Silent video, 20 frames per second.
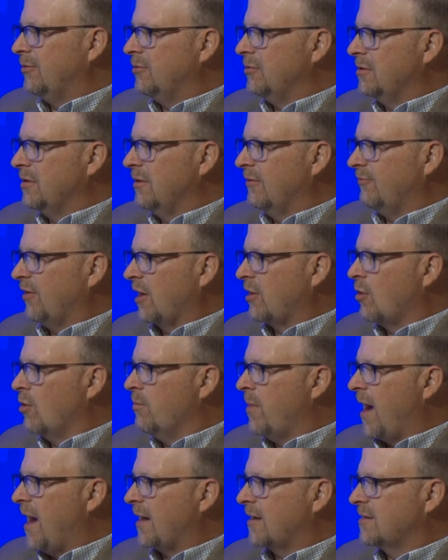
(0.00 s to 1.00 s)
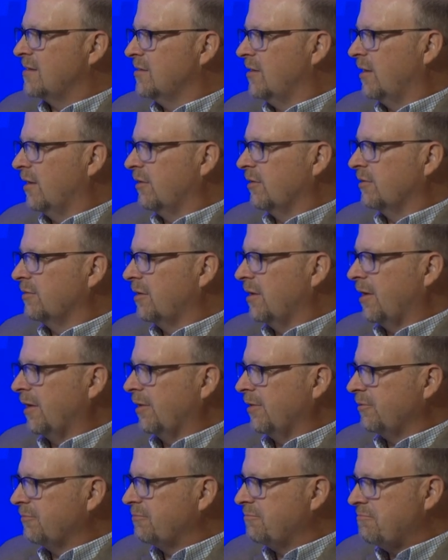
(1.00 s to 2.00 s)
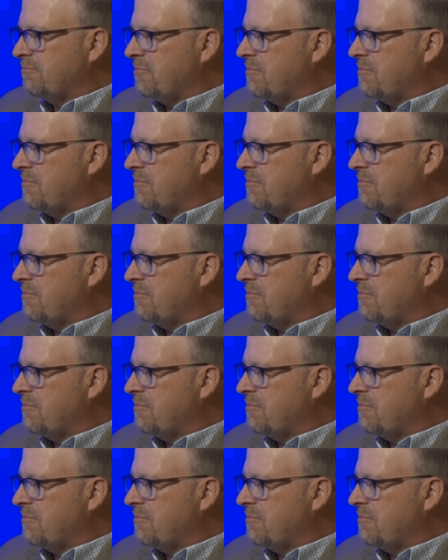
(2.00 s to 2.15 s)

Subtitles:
If I go back to our